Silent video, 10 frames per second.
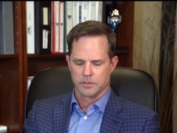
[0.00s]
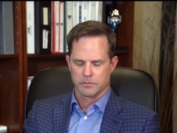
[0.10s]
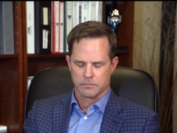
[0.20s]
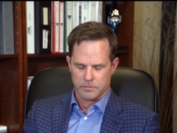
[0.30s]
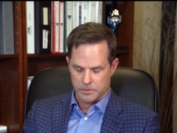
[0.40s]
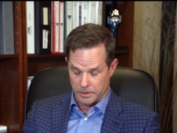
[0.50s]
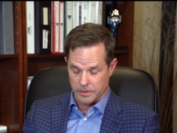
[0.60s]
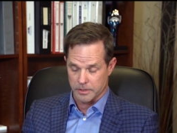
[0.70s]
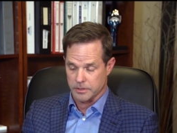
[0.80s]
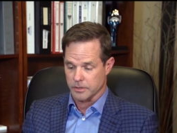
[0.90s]

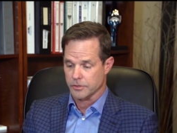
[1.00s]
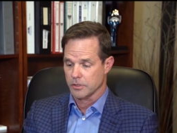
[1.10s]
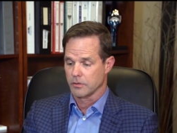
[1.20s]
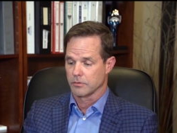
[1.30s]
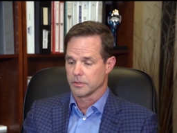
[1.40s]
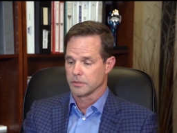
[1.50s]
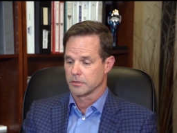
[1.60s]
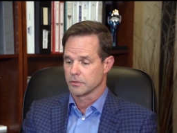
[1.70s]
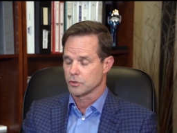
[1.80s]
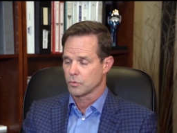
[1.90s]
statistics show that
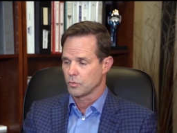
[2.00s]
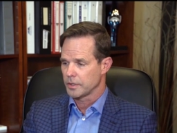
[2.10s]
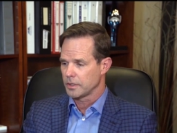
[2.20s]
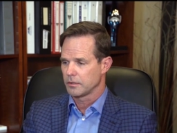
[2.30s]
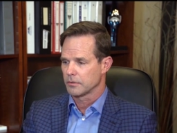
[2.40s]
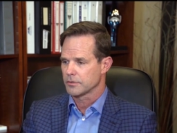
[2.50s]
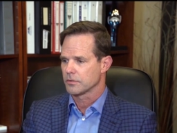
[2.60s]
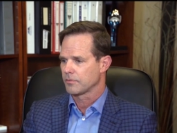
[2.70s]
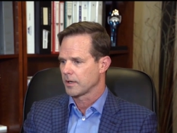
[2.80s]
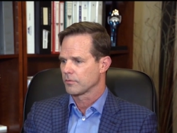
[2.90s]
the 20-year
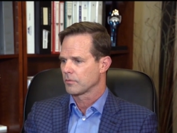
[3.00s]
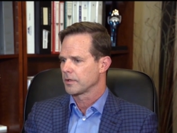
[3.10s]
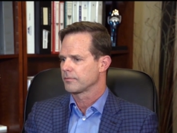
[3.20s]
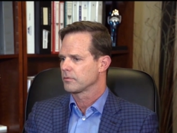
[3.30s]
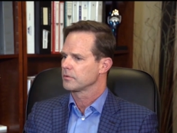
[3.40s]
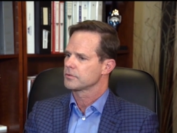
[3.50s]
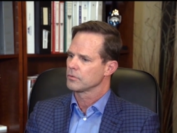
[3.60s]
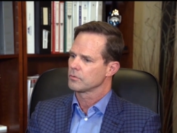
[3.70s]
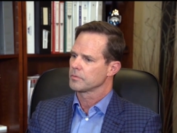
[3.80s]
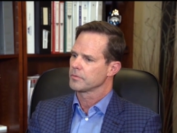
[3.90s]
survival rate for a
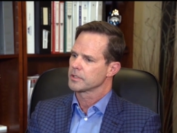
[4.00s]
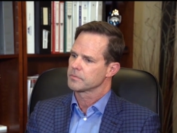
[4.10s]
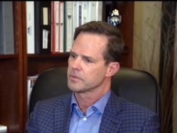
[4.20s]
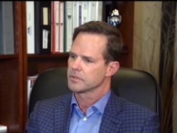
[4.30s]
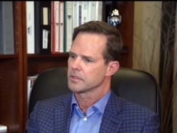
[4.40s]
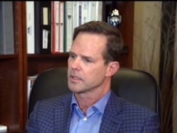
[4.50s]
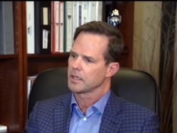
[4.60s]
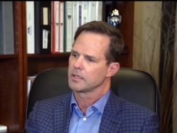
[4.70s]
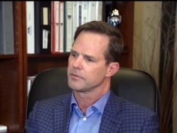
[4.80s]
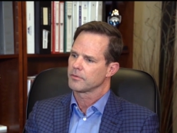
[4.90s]
shoulder replacement is like
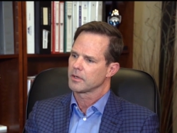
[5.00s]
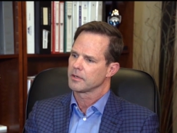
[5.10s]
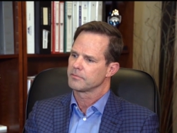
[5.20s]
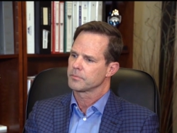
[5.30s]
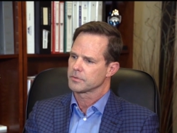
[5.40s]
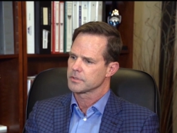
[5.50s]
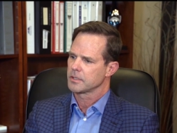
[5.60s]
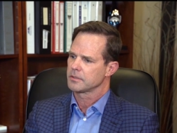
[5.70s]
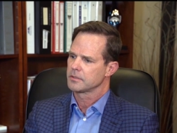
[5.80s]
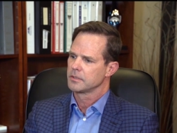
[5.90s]

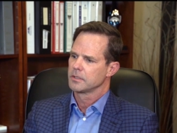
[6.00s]
85%.